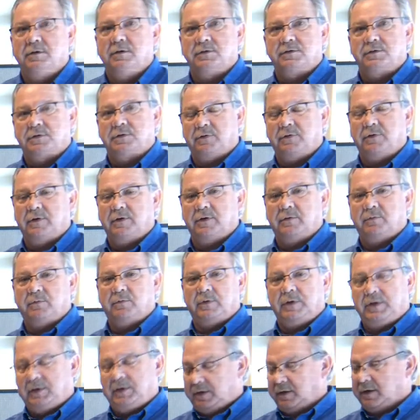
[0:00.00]
so that
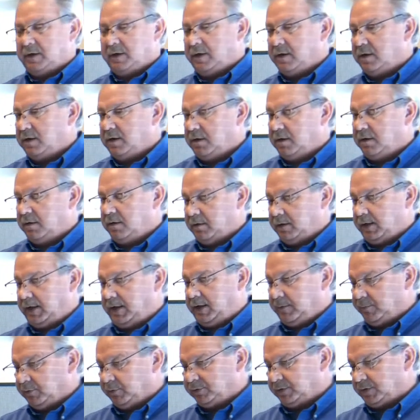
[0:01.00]
we are
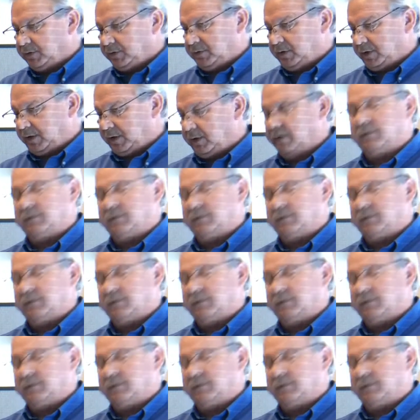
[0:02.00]
able to look